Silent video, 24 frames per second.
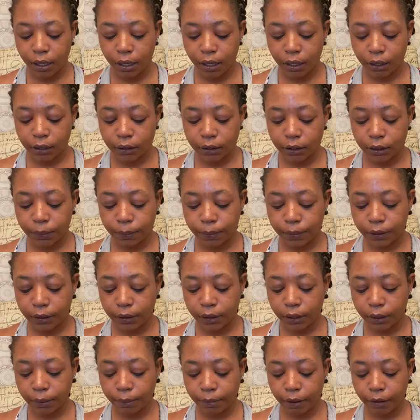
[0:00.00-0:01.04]
I simply
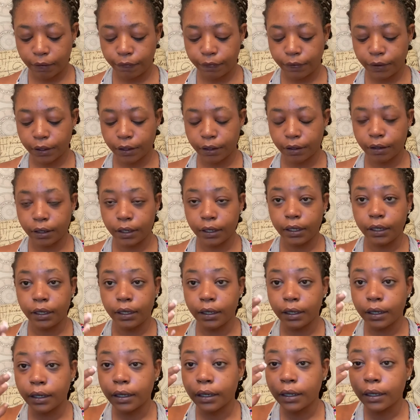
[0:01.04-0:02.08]
dip my finger in
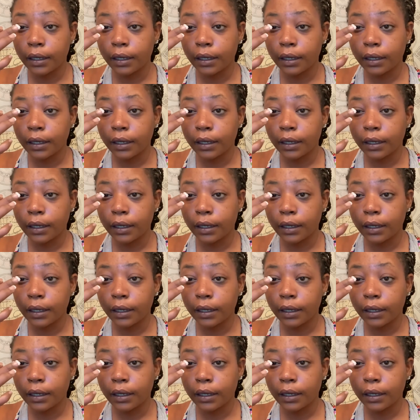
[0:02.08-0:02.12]
here